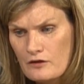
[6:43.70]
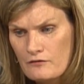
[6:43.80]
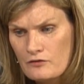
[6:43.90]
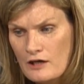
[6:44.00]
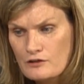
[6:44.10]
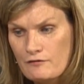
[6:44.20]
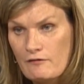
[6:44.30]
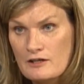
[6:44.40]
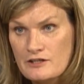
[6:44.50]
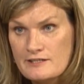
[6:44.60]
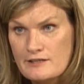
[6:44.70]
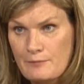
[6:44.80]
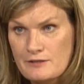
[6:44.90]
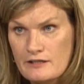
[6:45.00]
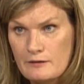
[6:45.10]
Nigel Farage and his
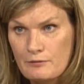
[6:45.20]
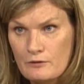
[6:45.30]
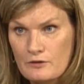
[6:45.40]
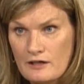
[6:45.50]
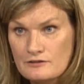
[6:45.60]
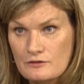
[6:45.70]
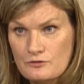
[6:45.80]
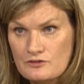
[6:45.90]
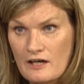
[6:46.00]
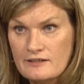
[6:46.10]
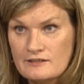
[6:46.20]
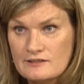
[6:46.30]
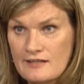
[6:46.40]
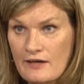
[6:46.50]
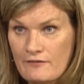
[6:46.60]
deputy Paul Nuttall signed in
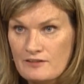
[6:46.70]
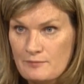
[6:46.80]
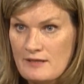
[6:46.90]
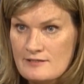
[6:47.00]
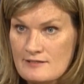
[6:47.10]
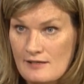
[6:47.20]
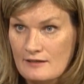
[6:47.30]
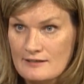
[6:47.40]
to take their expenses that day.